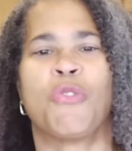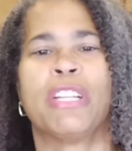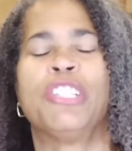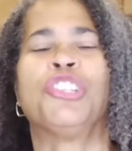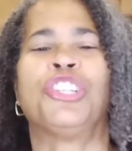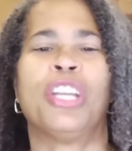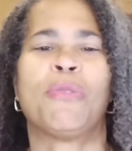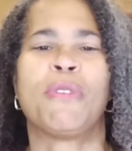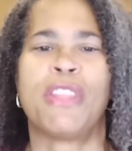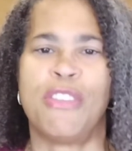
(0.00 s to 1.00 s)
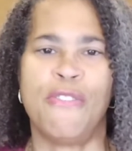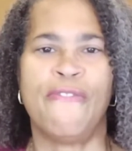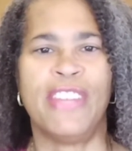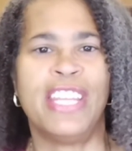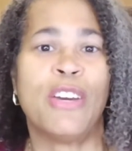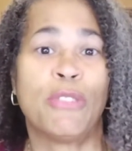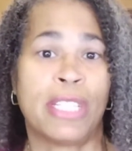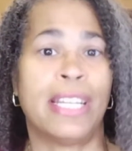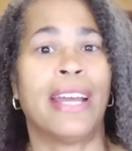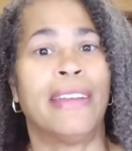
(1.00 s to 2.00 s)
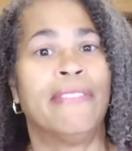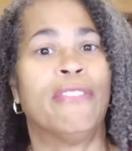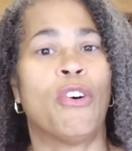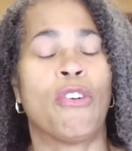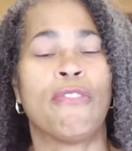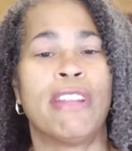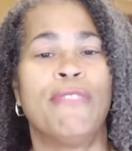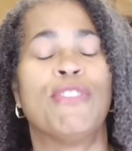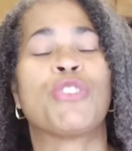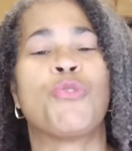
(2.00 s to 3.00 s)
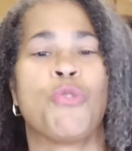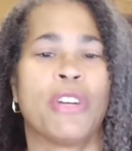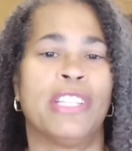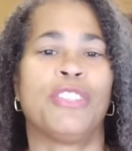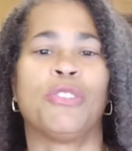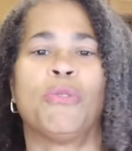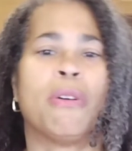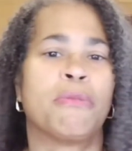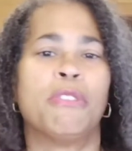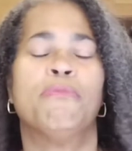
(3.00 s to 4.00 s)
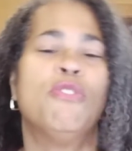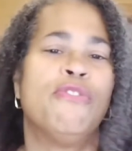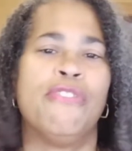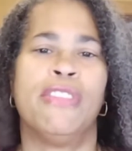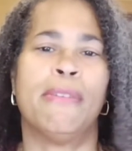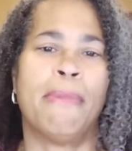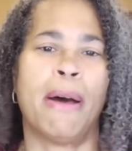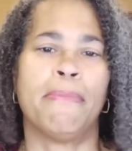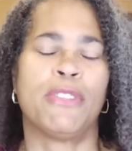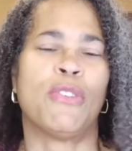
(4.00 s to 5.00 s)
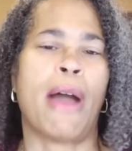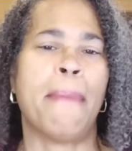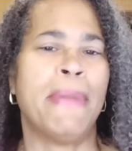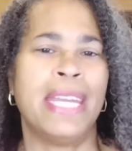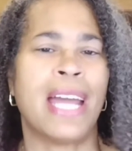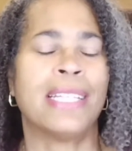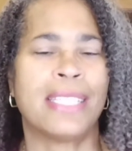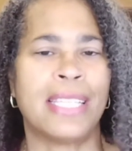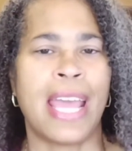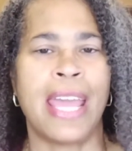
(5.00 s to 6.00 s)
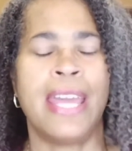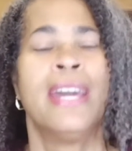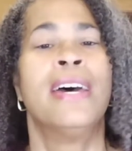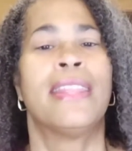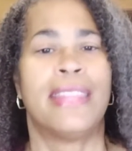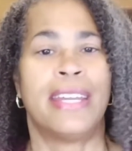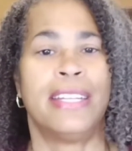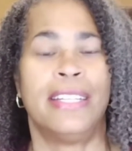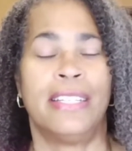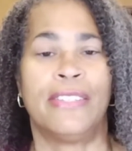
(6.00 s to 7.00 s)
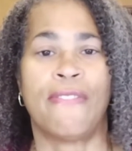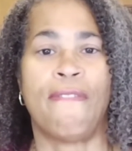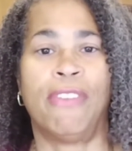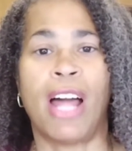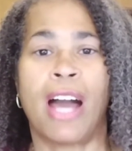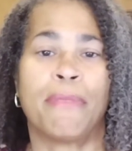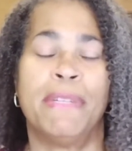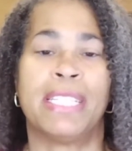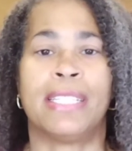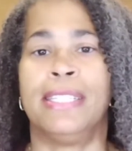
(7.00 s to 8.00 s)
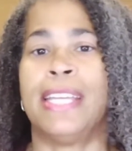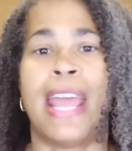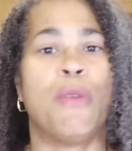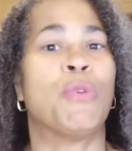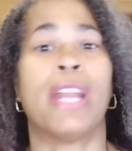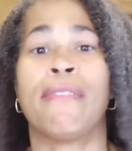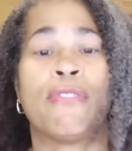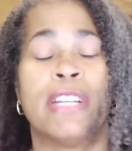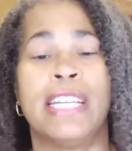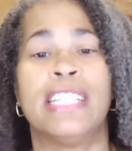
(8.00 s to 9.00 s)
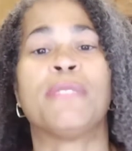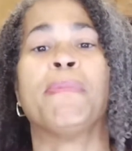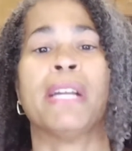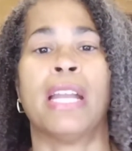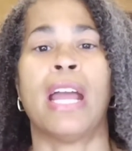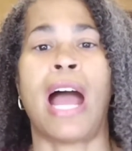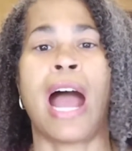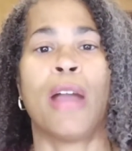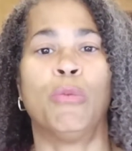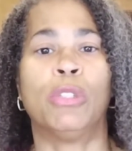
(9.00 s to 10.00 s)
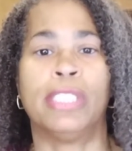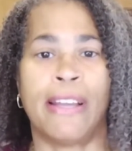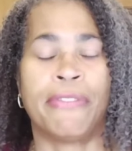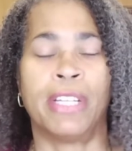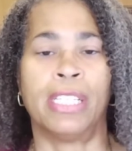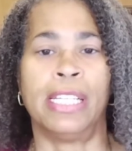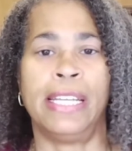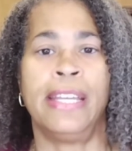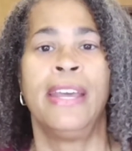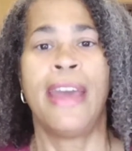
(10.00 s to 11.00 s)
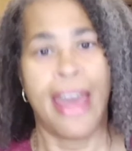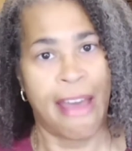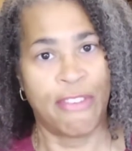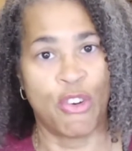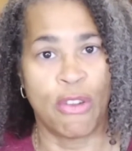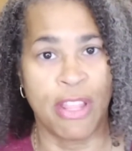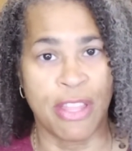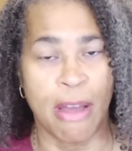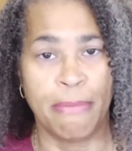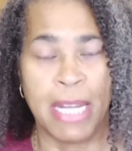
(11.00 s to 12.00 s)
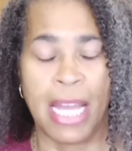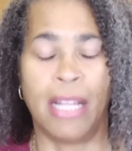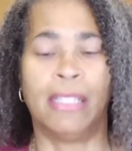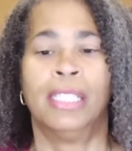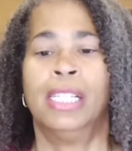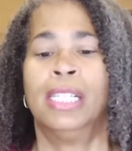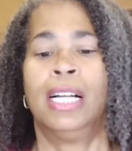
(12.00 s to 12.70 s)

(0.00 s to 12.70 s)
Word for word: going to share with you videos that I have already recorded. So I'm going to move them up. So I may not say that it is Vlogmas day, whatever it is, but I will definitely have it on the thumbnail.